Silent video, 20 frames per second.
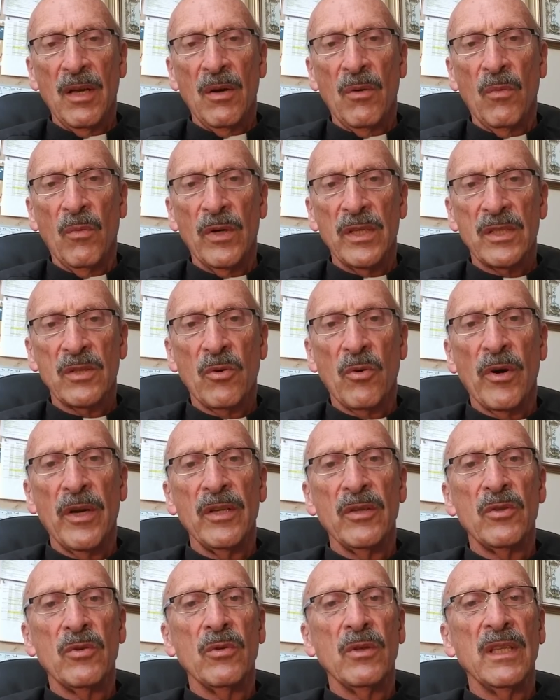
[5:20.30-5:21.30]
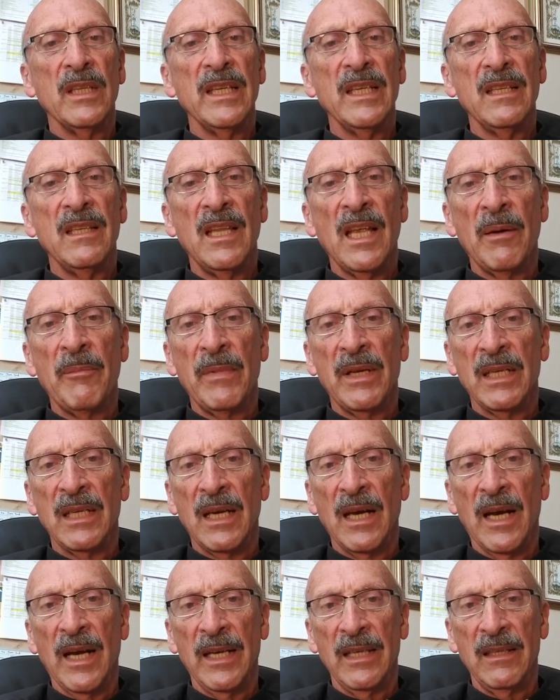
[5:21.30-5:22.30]
was going to lead them and
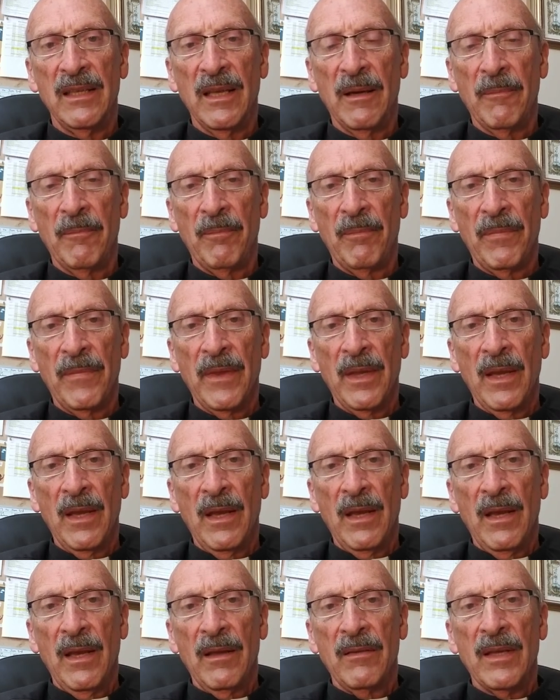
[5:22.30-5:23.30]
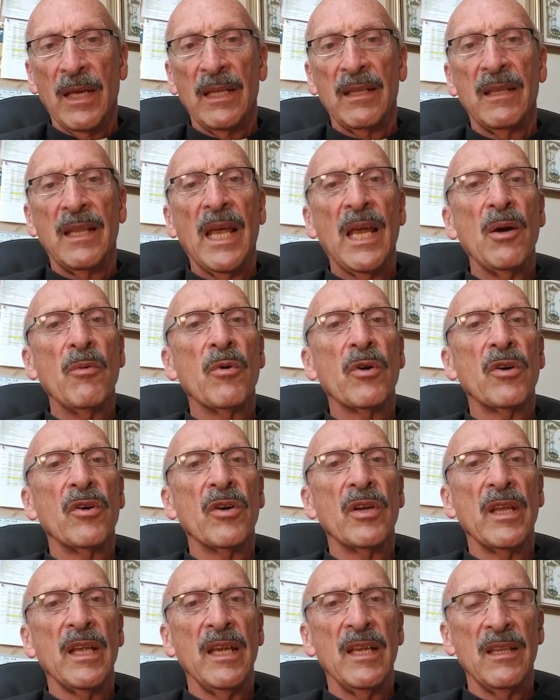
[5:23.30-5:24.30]
guide them. That they were
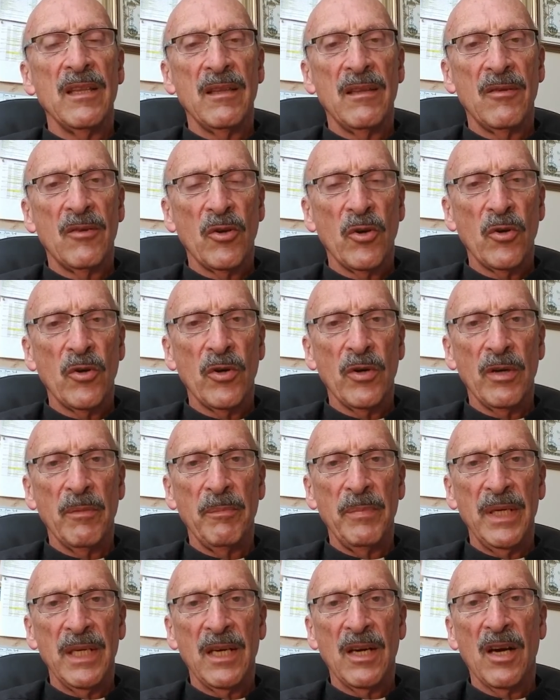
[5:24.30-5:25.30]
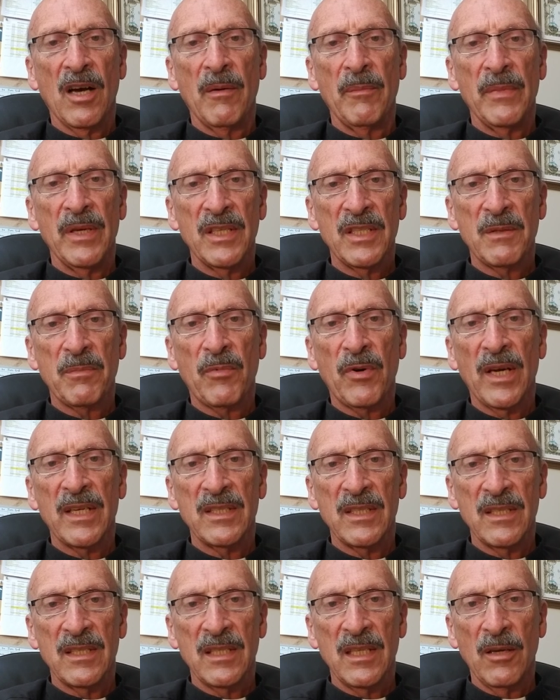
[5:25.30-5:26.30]
going to in turn become his
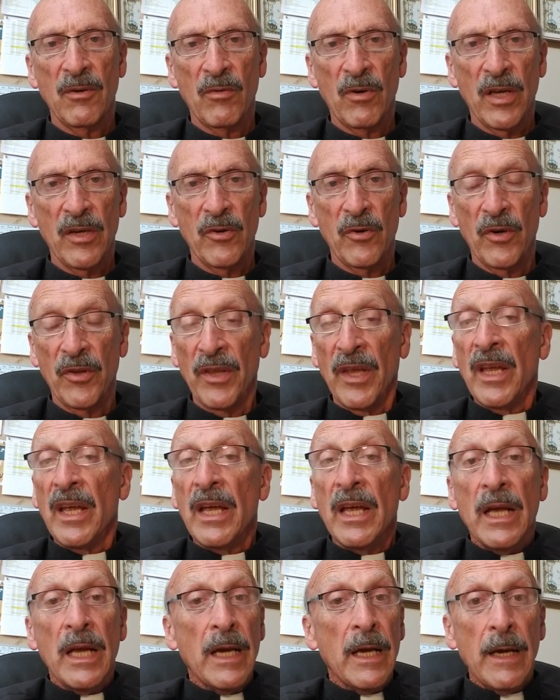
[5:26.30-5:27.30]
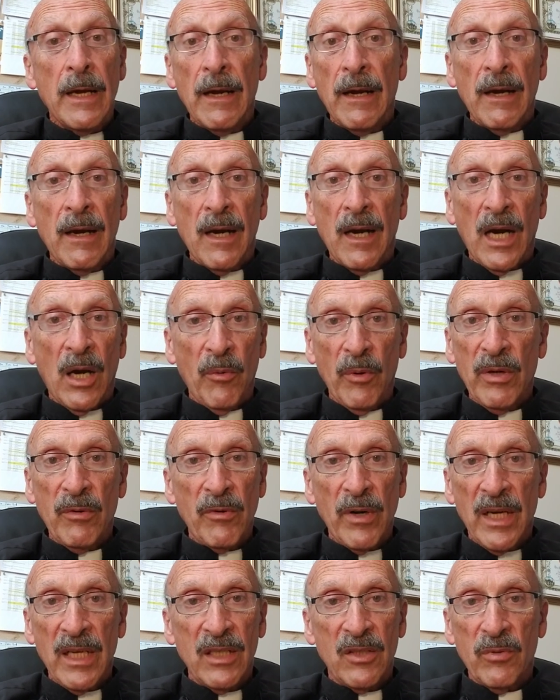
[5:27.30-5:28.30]
presence here on earth. Are we
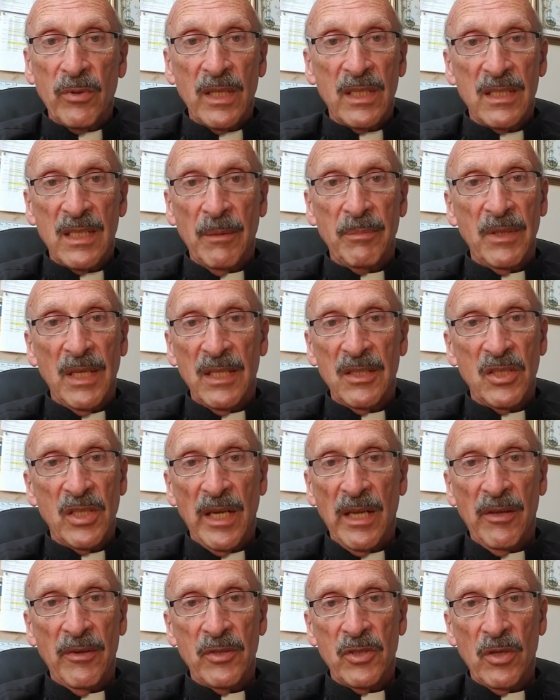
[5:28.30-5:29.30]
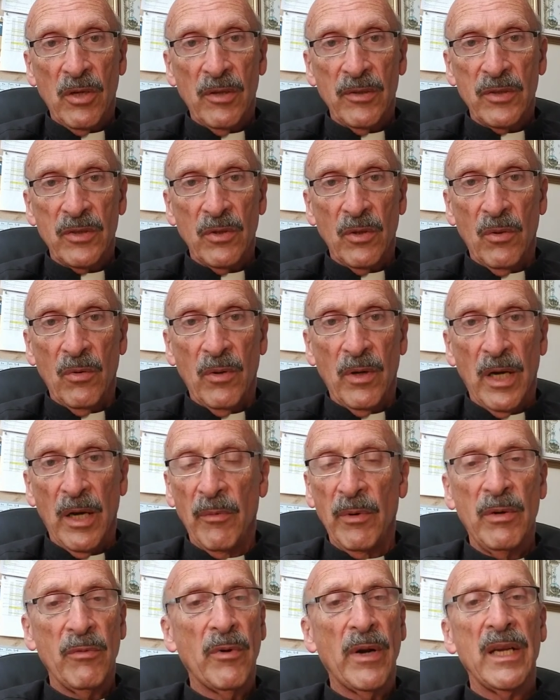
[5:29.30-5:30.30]
ready to accept that challenge also? Are
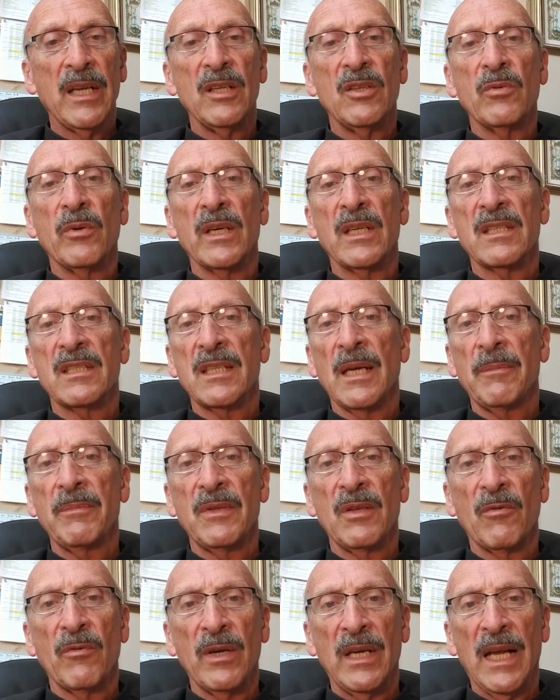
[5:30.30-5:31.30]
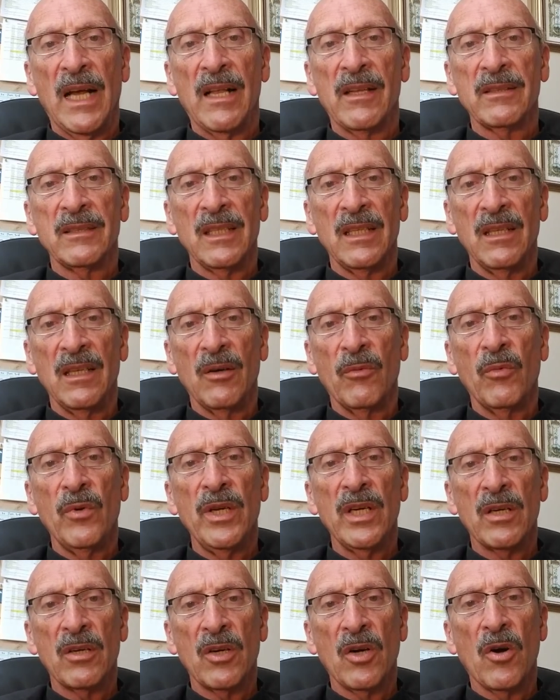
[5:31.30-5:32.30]
we ready to accept the reality that we
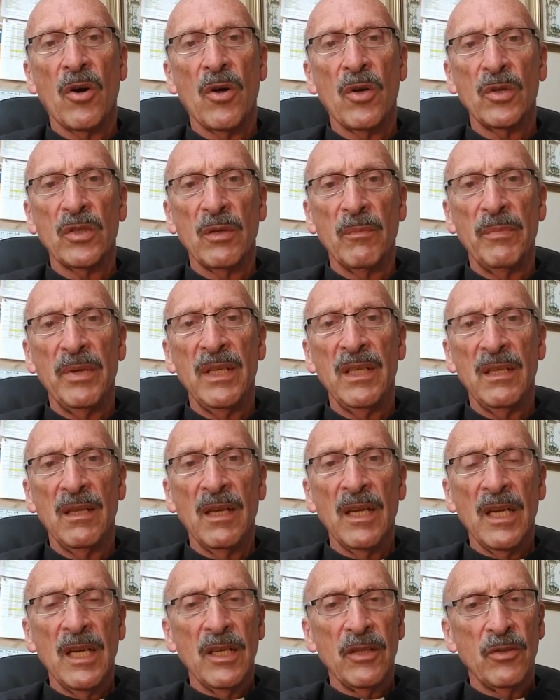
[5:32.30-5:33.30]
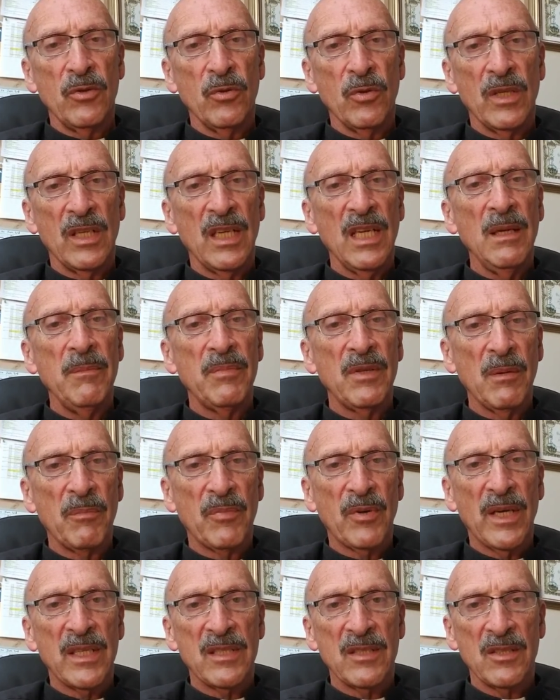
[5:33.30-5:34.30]
are called to keep the
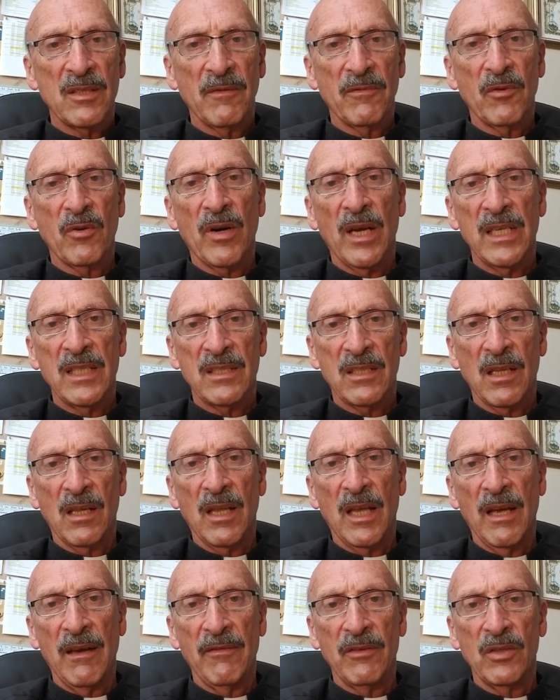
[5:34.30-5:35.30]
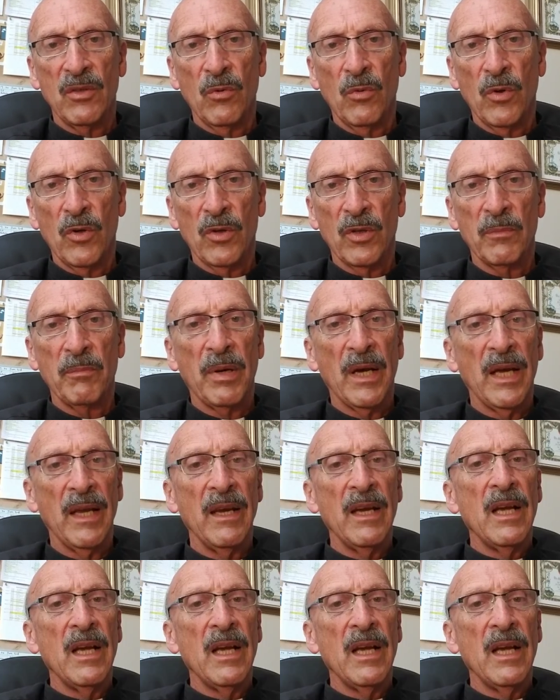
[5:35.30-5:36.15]
presence of Christ alive in the world by